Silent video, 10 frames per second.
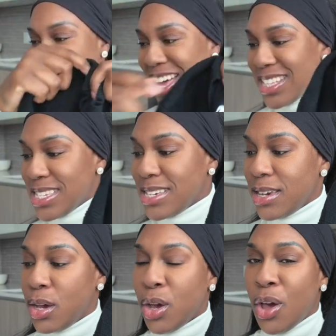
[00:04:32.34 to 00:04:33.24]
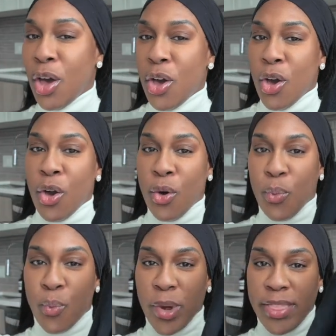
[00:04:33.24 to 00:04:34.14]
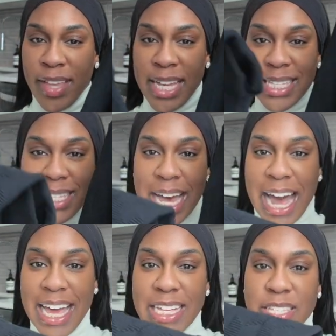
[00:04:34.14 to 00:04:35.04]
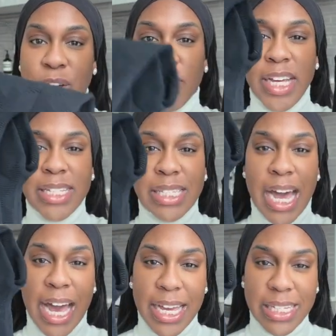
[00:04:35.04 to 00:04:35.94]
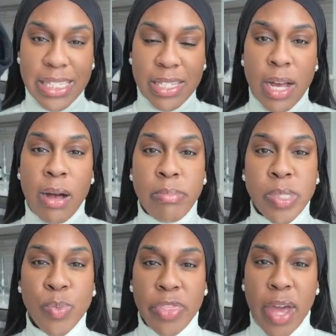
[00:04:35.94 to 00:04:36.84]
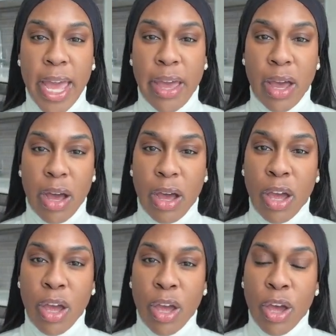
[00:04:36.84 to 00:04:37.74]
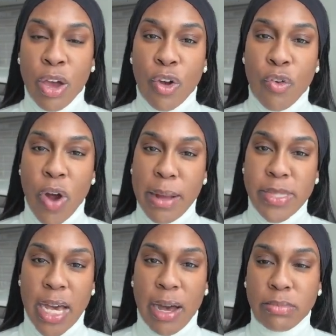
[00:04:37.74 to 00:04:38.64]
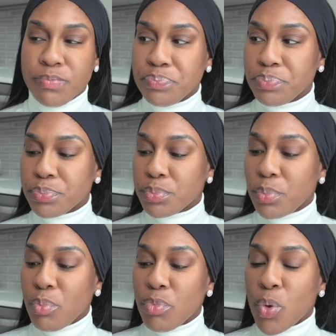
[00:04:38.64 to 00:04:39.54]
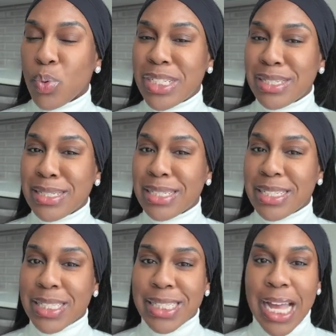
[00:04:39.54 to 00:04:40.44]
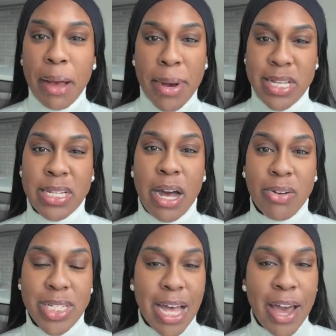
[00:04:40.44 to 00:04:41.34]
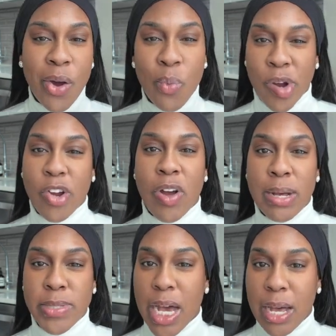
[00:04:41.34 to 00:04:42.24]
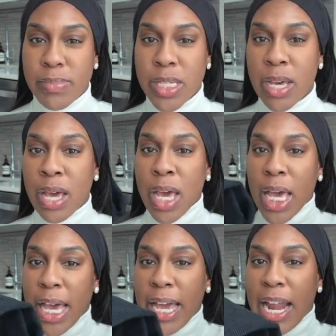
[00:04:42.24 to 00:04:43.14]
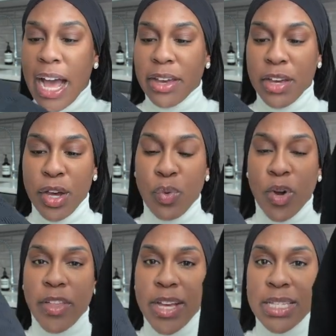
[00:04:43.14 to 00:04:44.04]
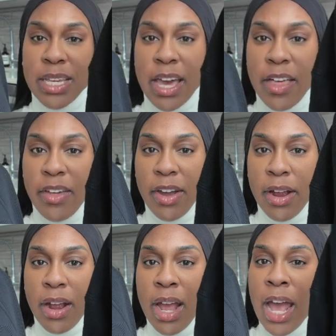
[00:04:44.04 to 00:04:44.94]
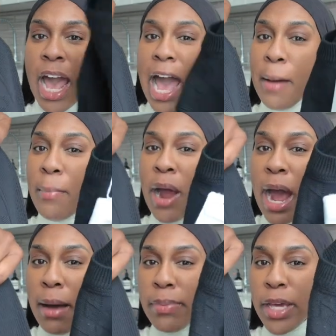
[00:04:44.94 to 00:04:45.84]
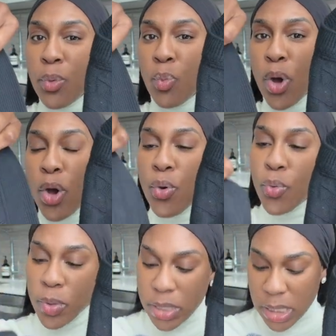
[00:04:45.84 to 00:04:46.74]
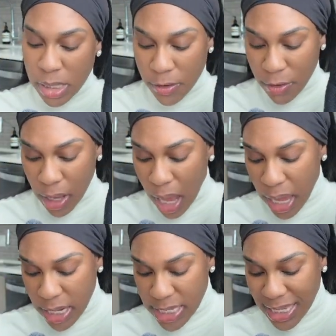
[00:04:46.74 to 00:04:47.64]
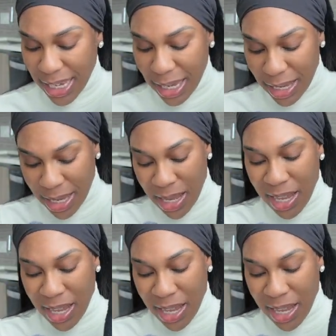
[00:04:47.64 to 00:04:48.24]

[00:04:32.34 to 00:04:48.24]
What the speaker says: it with these tights. So these tights comes with a crop top, which is not my style because I don't wear crop tops. And I could wear these together. I probably won't, honestly,